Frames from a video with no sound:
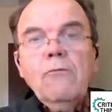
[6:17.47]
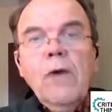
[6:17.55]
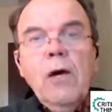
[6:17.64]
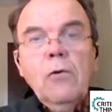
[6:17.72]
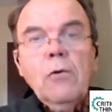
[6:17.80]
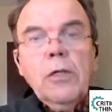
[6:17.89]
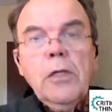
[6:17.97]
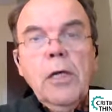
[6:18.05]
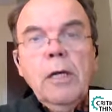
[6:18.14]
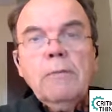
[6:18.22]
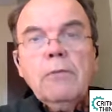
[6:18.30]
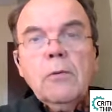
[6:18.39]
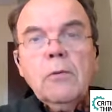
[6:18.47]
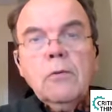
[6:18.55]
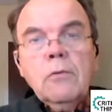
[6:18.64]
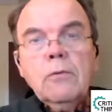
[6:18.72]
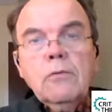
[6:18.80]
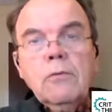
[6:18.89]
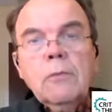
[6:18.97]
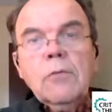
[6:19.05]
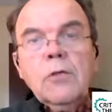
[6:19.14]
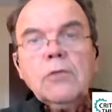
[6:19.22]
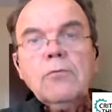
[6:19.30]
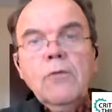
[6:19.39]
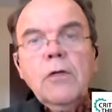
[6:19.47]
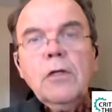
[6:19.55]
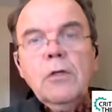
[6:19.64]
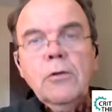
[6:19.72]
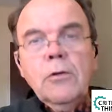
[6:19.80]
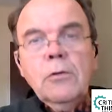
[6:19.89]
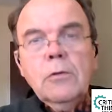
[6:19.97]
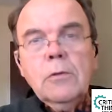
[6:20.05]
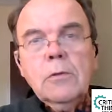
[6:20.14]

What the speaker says: following up from this video